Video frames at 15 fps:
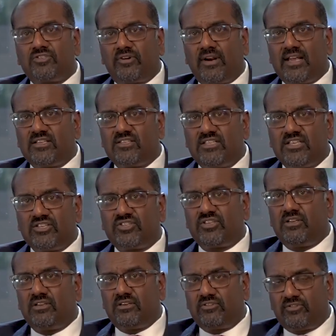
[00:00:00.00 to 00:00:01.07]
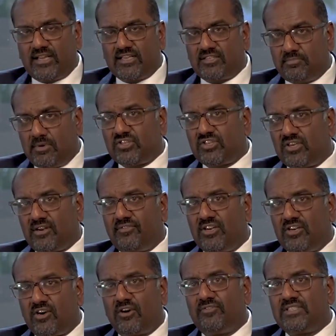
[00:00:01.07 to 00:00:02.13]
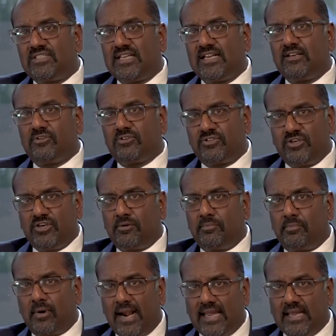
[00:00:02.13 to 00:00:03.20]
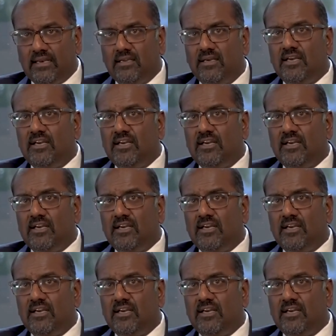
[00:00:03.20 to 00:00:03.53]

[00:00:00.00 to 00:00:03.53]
transmission of a nerve signal to your brain.